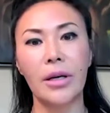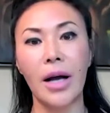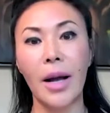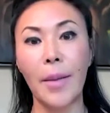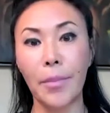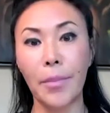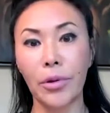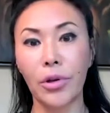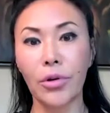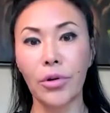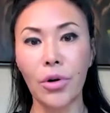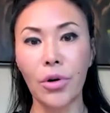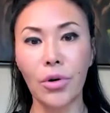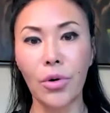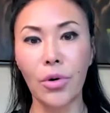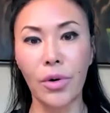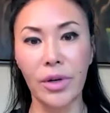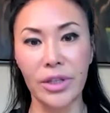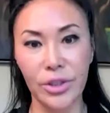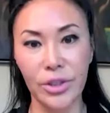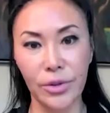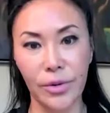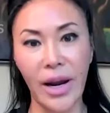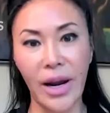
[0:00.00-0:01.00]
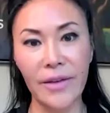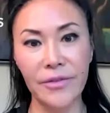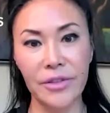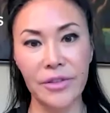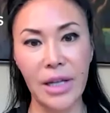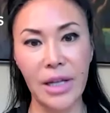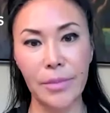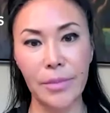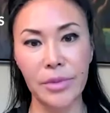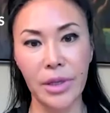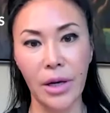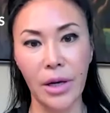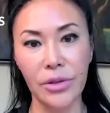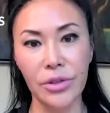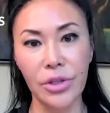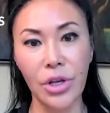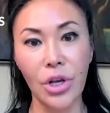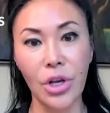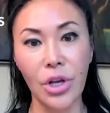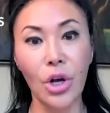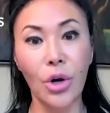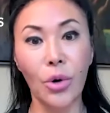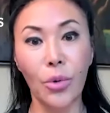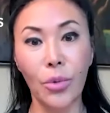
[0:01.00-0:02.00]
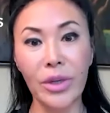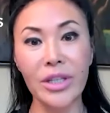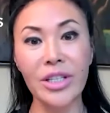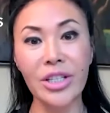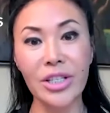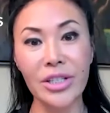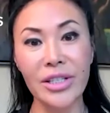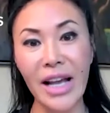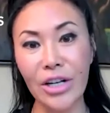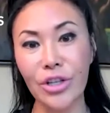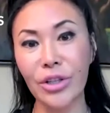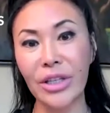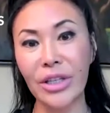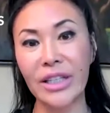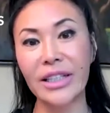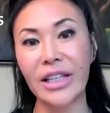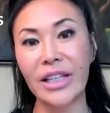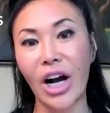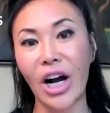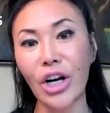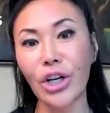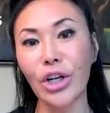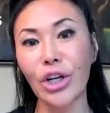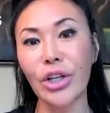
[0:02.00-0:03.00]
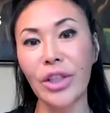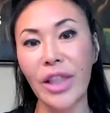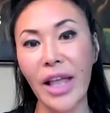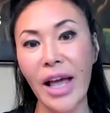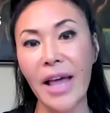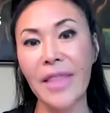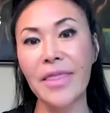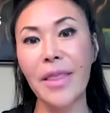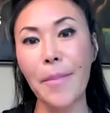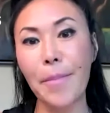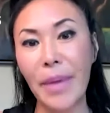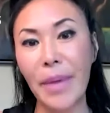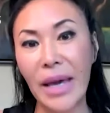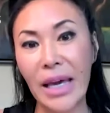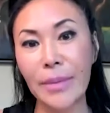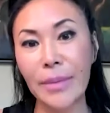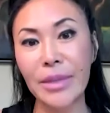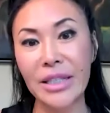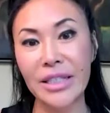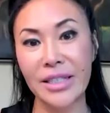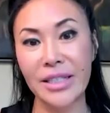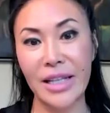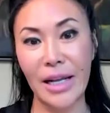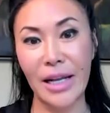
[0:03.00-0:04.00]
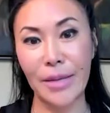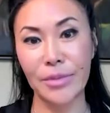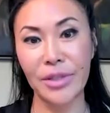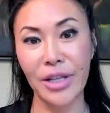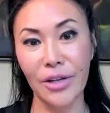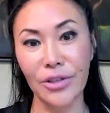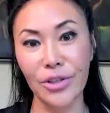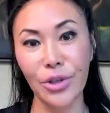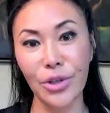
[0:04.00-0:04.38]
umbilical cord-derived stem cells, which is actually younger than the baby stem cell.